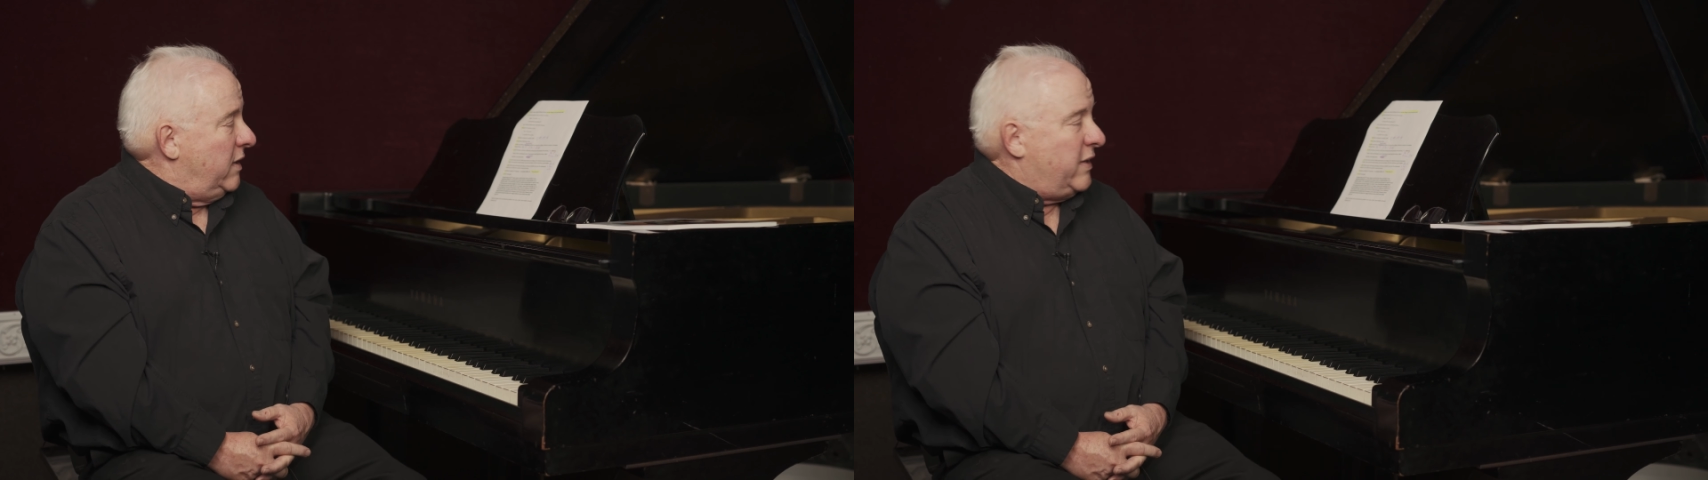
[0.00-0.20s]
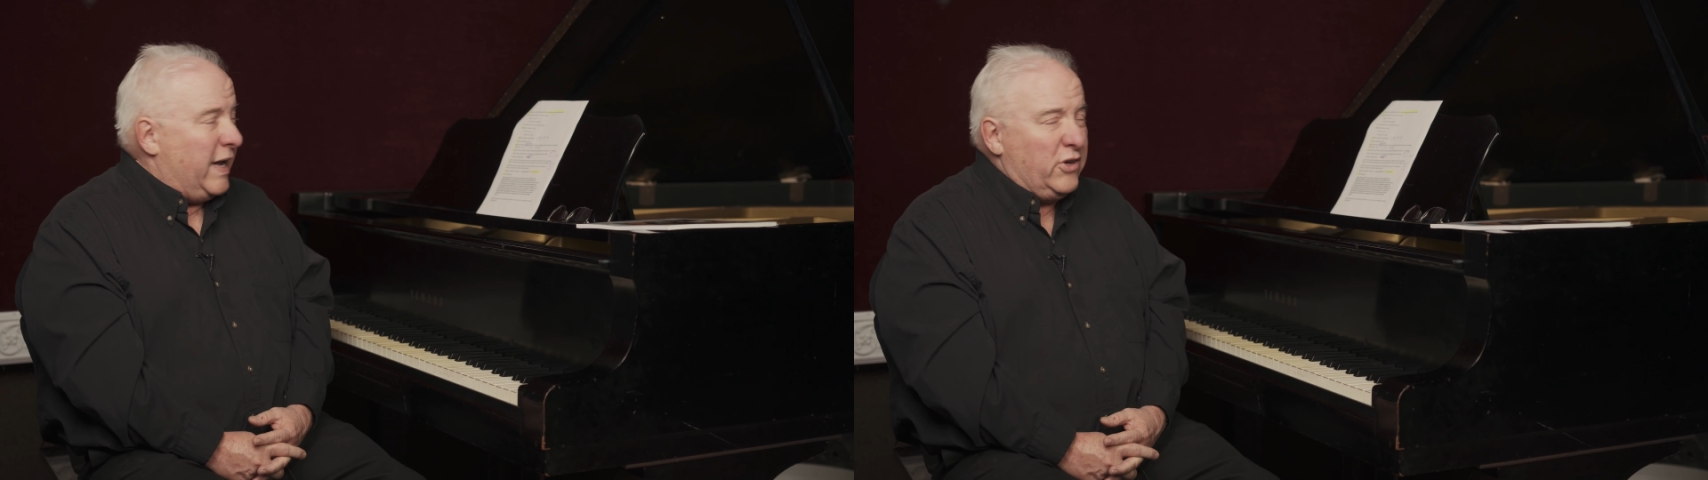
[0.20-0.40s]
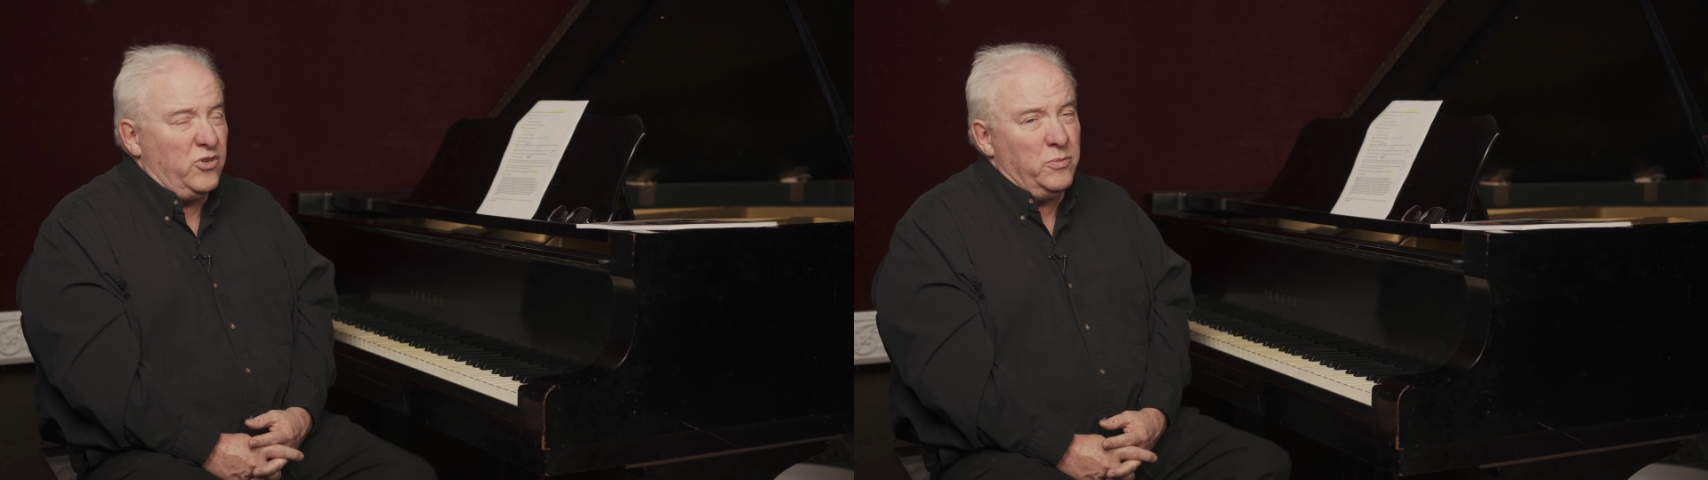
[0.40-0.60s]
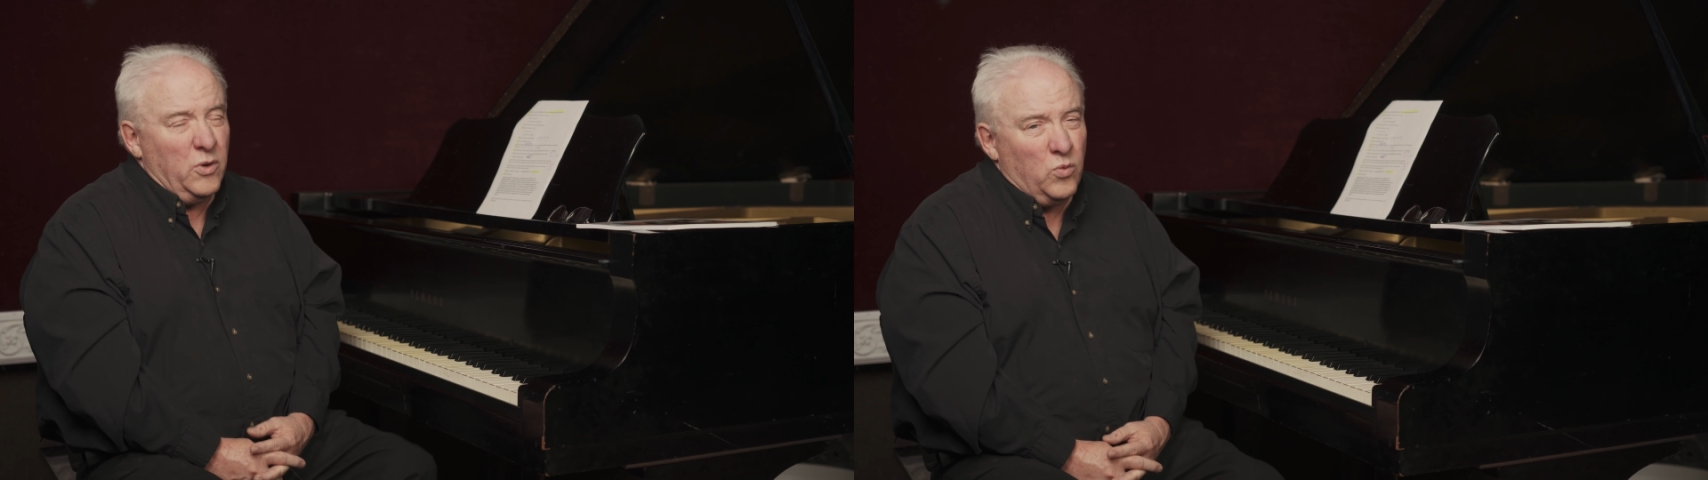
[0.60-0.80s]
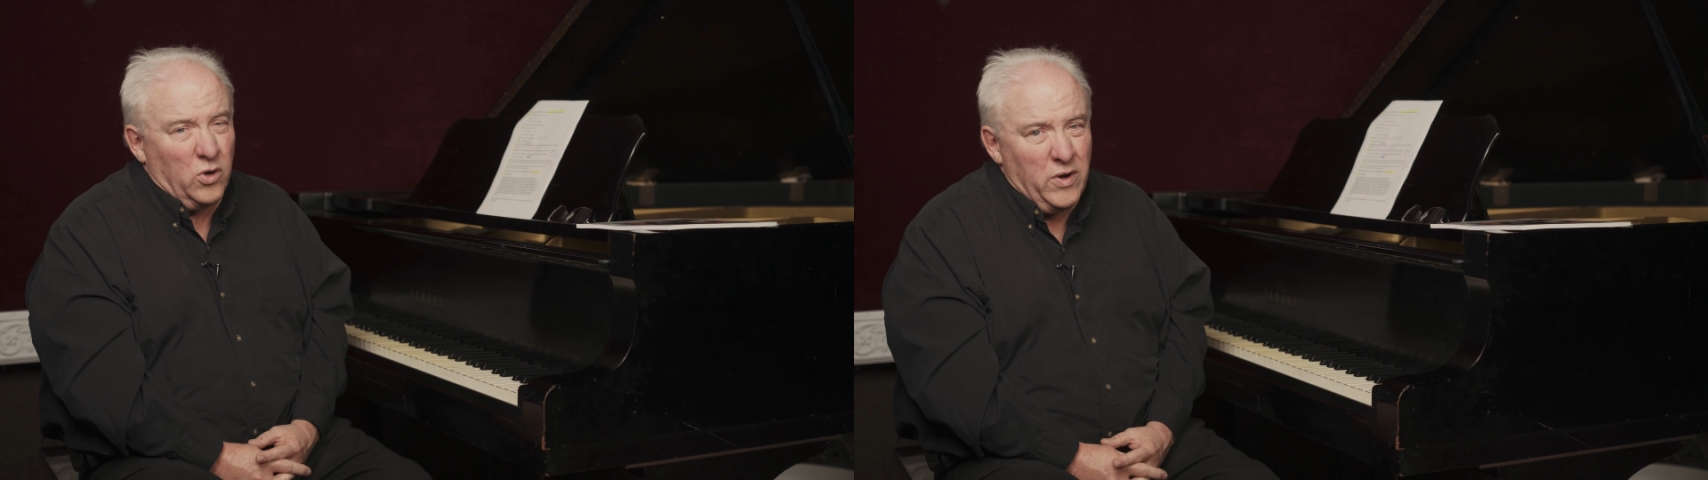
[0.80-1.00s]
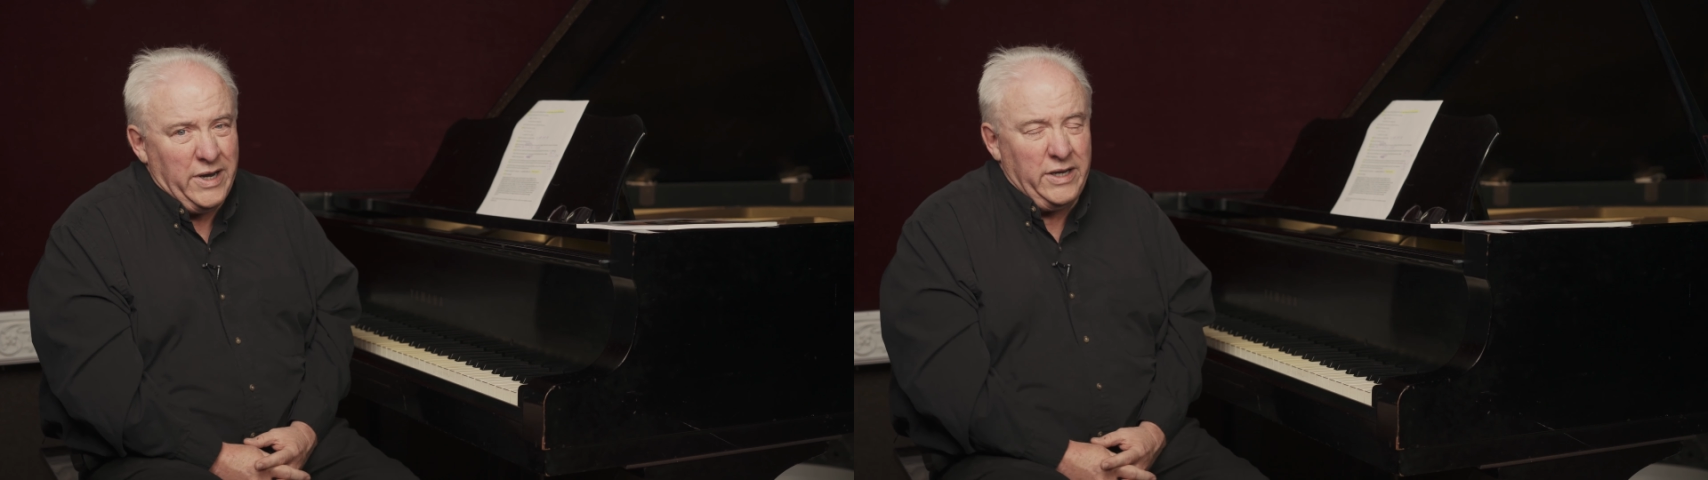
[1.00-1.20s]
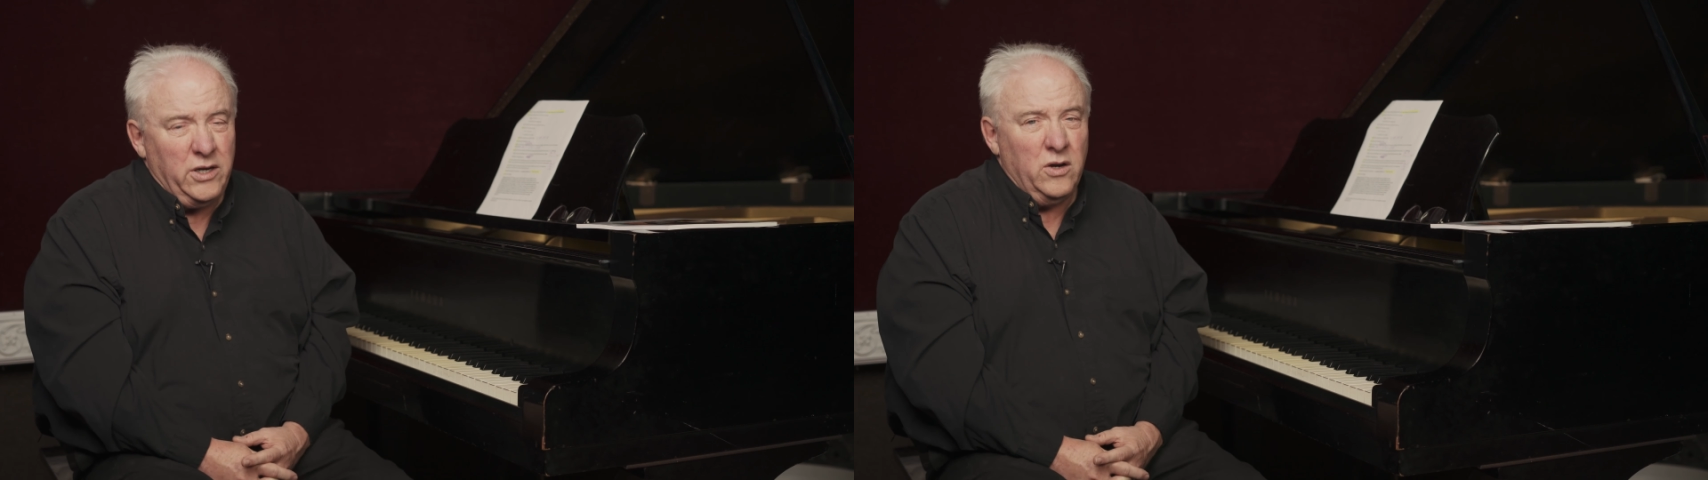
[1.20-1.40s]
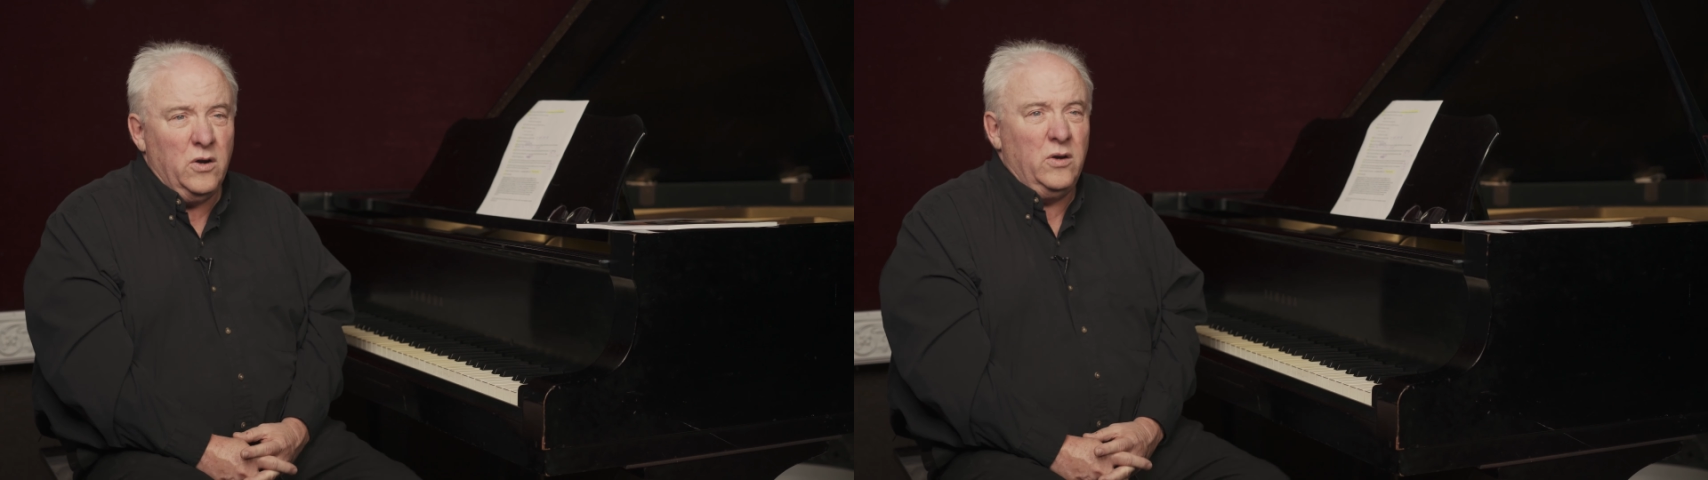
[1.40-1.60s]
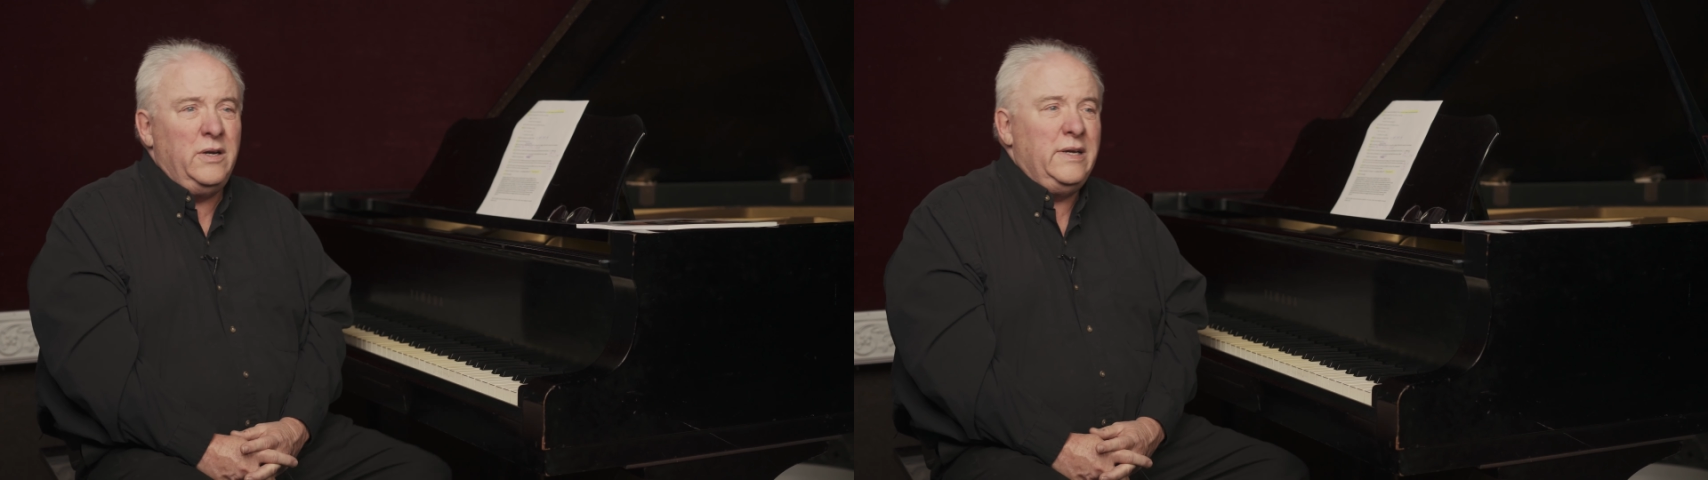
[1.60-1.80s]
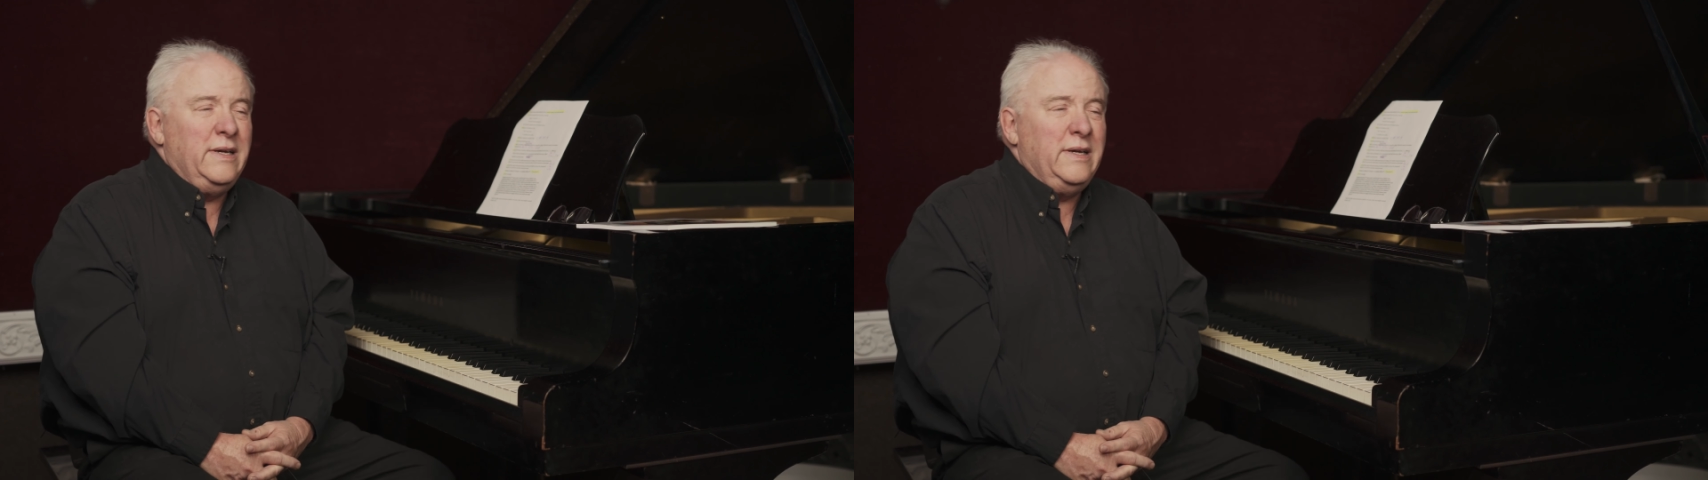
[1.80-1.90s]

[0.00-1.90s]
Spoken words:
The excerpt that we're going to hear